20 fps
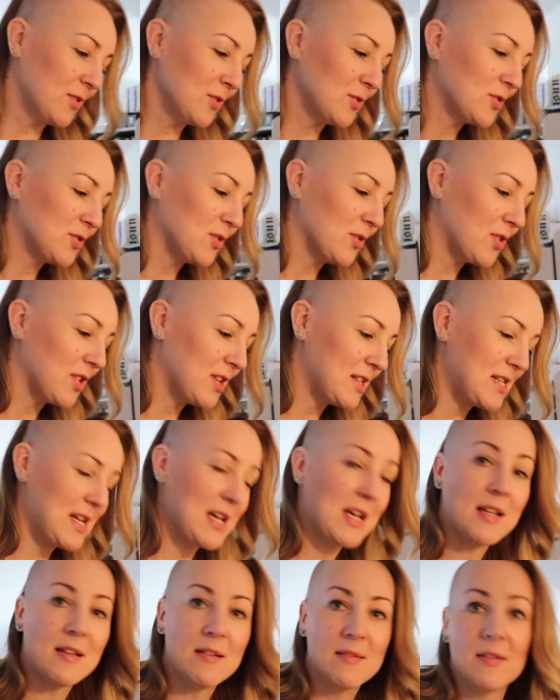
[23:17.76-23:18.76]
also the
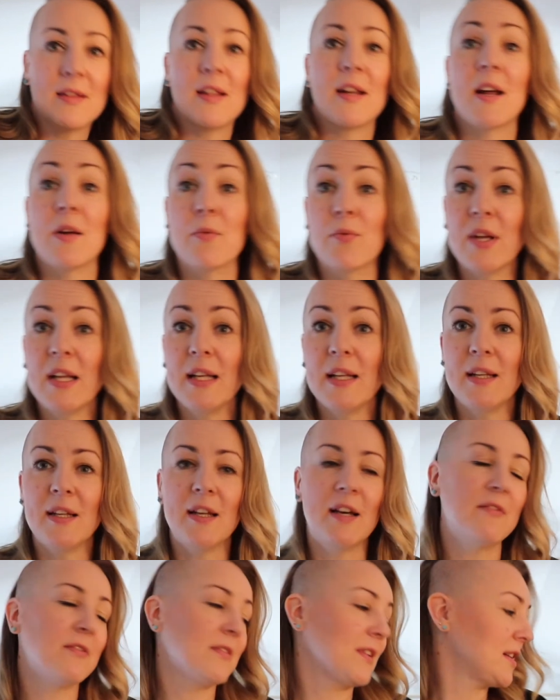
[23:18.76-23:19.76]
deck that I really
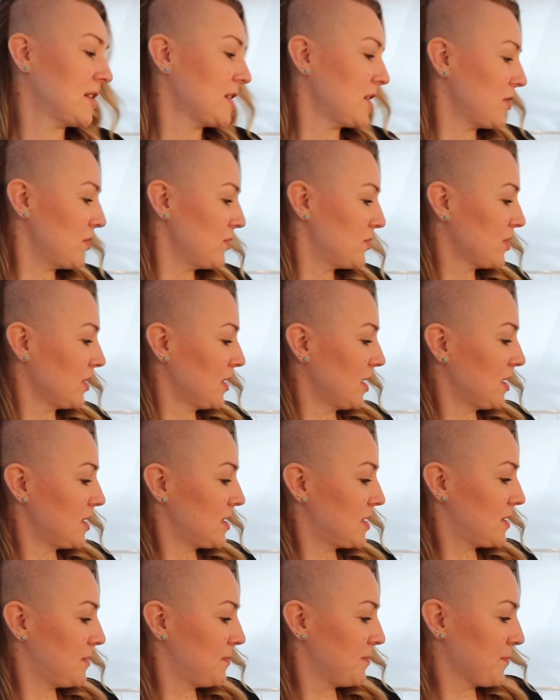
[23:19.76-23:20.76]
love and use a
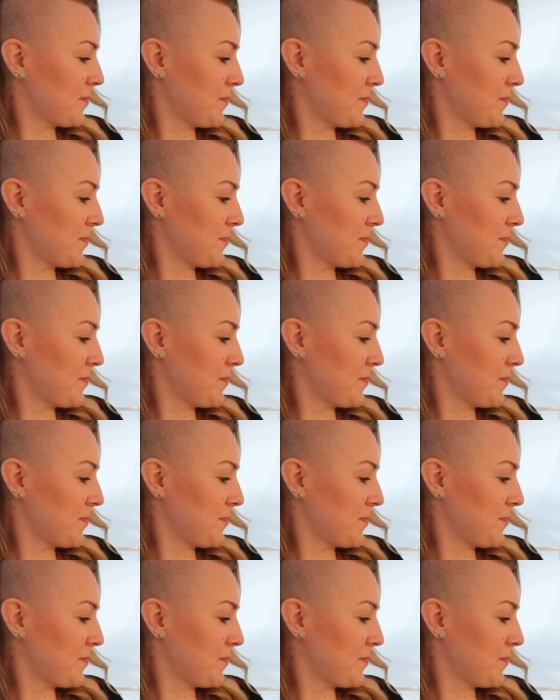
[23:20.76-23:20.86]
lot.